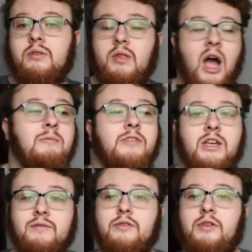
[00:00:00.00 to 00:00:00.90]
I'm
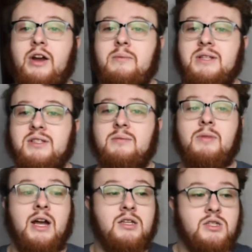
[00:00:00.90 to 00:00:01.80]
vegan for environmental impact,